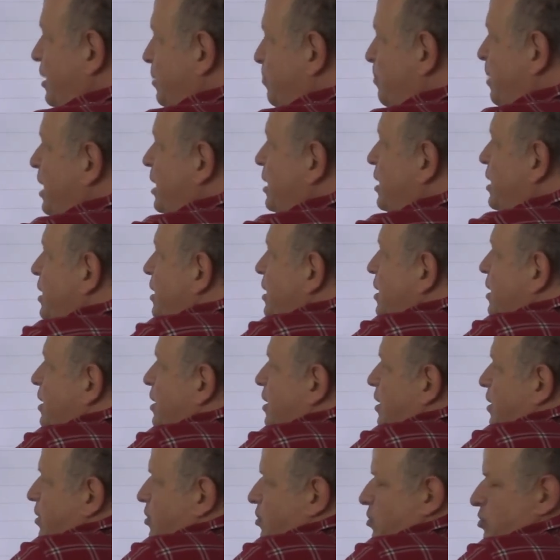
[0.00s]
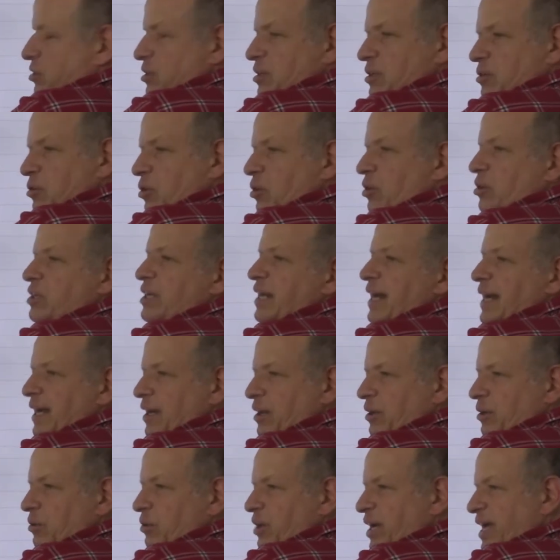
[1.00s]
many
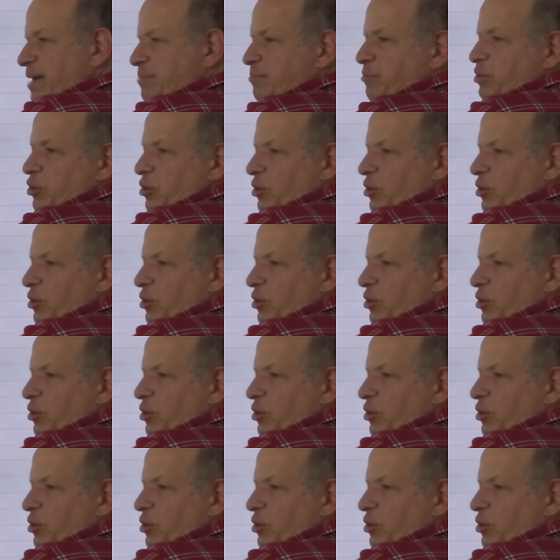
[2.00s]
M